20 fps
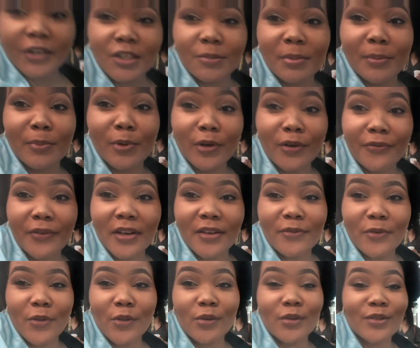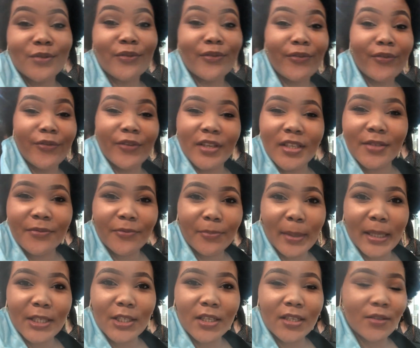to be perfect for those first
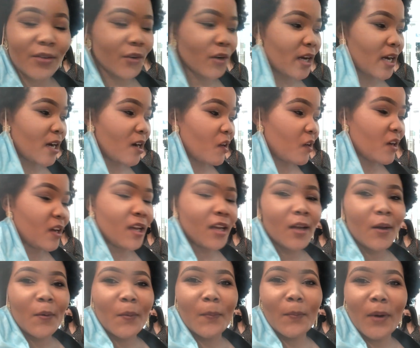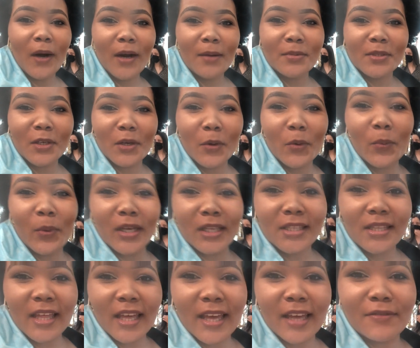pictures. You know how moms know when
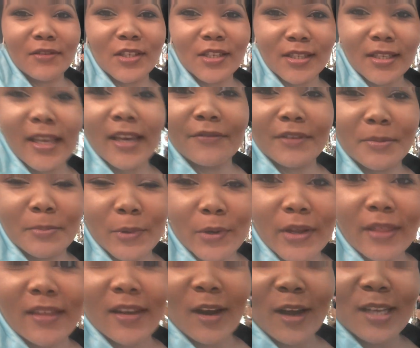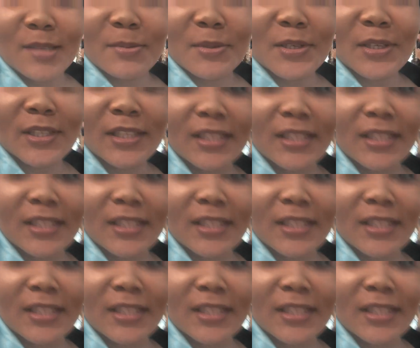they have just given birth in hospital